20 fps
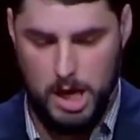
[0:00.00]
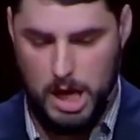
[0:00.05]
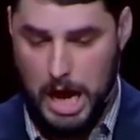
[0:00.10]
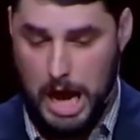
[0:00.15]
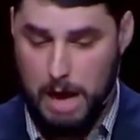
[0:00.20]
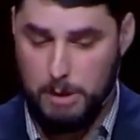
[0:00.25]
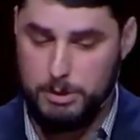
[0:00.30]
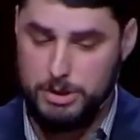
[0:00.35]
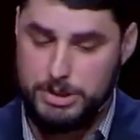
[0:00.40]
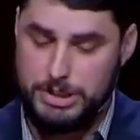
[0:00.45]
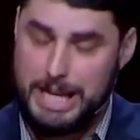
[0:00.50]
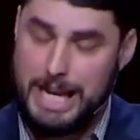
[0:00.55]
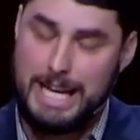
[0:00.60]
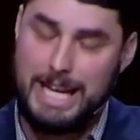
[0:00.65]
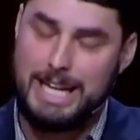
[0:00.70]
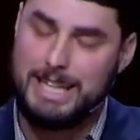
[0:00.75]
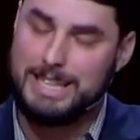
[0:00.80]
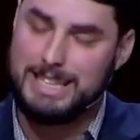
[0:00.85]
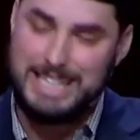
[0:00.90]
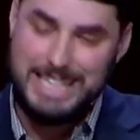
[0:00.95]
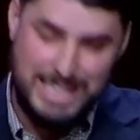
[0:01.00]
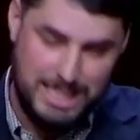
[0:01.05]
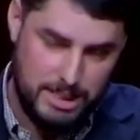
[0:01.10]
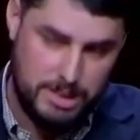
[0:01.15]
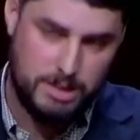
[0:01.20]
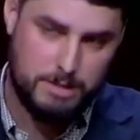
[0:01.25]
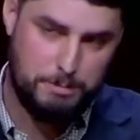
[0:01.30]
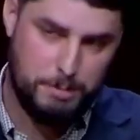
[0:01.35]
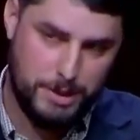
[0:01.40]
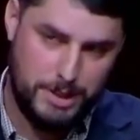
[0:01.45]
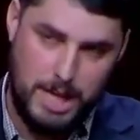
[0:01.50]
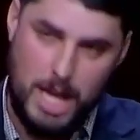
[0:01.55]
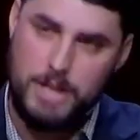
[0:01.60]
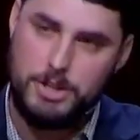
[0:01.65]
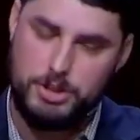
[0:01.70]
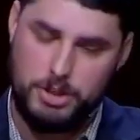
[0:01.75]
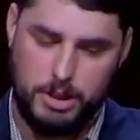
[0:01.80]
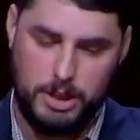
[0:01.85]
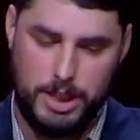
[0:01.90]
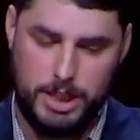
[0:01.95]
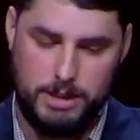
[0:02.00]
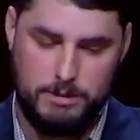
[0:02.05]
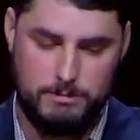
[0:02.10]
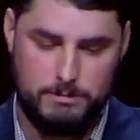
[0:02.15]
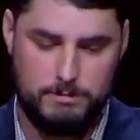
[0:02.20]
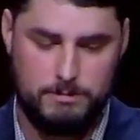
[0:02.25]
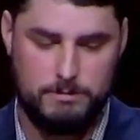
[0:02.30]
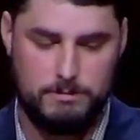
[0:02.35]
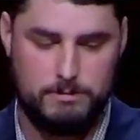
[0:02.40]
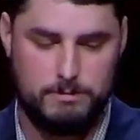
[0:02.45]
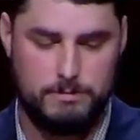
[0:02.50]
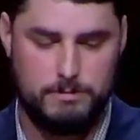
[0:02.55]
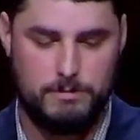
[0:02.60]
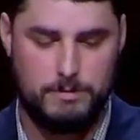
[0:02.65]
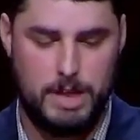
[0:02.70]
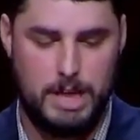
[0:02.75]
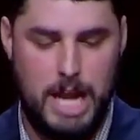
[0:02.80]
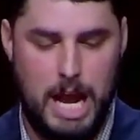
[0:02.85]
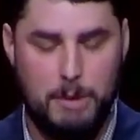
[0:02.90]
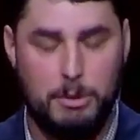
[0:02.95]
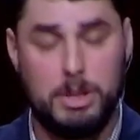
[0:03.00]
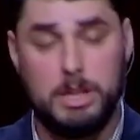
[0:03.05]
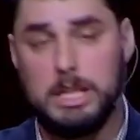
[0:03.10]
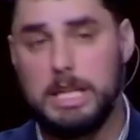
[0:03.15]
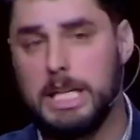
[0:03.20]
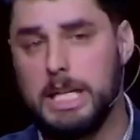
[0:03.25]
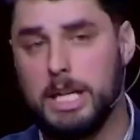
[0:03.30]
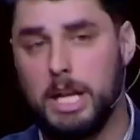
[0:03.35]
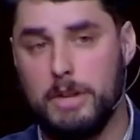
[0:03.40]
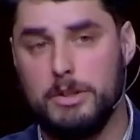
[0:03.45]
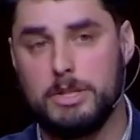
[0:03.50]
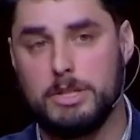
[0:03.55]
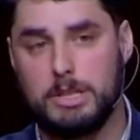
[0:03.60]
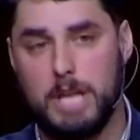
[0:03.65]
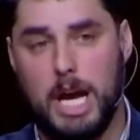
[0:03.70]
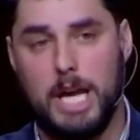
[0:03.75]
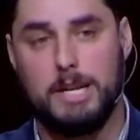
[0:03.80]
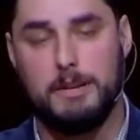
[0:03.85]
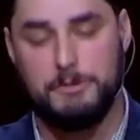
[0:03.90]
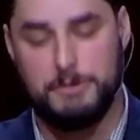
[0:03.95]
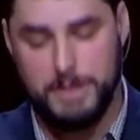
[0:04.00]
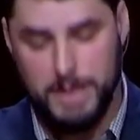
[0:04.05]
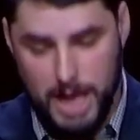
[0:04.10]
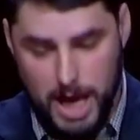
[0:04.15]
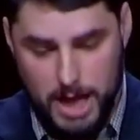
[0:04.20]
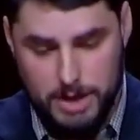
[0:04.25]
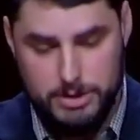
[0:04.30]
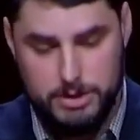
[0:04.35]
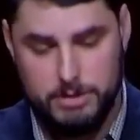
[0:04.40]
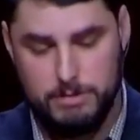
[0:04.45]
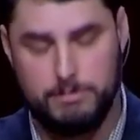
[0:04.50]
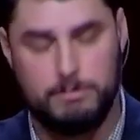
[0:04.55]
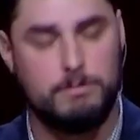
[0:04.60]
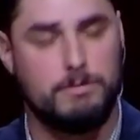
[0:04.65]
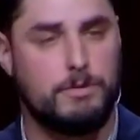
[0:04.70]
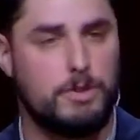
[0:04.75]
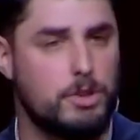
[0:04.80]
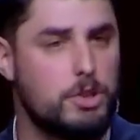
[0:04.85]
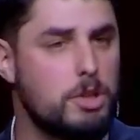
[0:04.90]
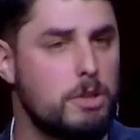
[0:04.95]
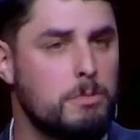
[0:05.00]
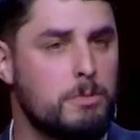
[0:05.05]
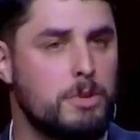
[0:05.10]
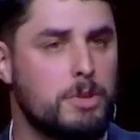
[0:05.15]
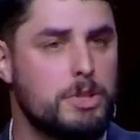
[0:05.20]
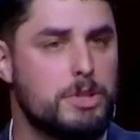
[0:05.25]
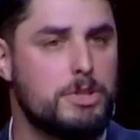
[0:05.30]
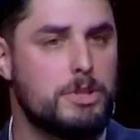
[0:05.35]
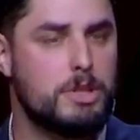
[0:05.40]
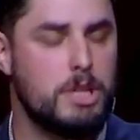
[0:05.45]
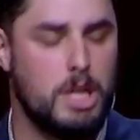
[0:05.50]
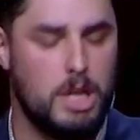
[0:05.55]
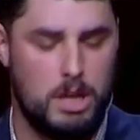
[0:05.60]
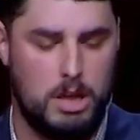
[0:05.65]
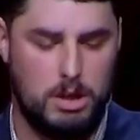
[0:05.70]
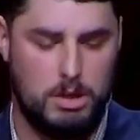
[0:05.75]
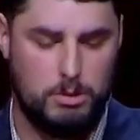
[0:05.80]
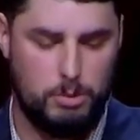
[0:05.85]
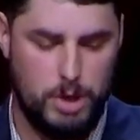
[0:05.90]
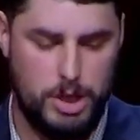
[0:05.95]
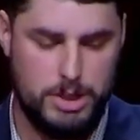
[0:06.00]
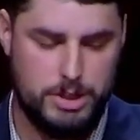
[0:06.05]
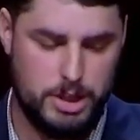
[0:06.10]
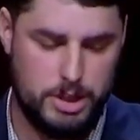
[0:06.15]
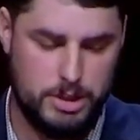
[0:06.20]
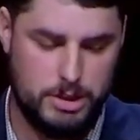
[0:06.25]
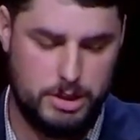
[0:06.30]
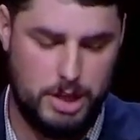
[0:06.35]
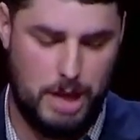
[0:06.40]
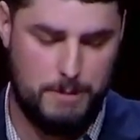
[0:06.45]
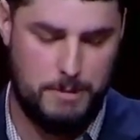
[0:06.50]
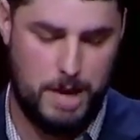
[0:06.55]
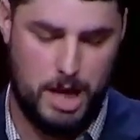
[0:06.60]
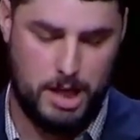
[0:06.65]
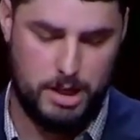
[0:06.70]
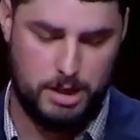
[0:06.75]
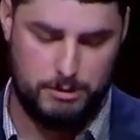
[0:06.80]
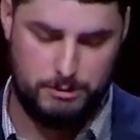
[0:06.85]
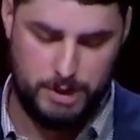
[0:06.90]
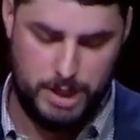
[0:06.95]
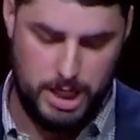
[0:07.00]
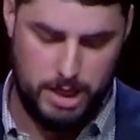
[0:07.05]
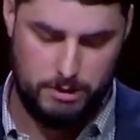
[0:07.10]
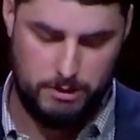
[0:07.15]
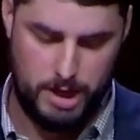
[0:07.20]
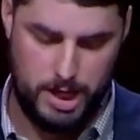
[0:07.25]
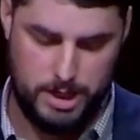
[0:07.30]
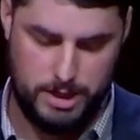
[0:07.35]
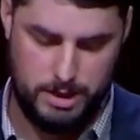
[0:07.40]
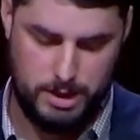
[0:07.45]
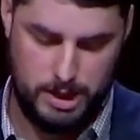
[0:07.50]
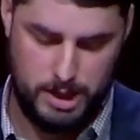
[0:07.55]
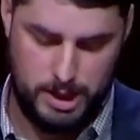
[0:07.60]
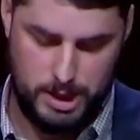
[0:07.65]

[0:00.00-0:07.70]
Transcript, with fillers: I would say at least potentially, and I would lean on the side of yes for numerous reasons reasons I'm not going to reiterate,